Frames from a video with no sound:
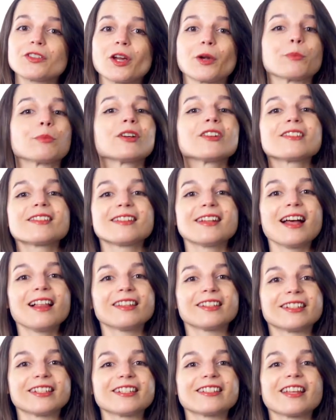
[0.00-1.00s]
our
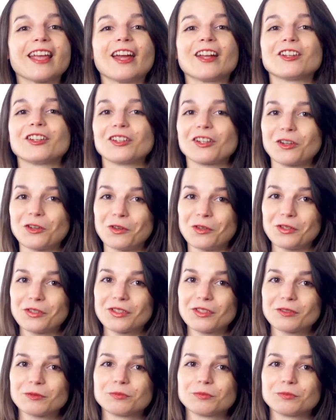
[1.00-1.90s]
personalities, and our goals.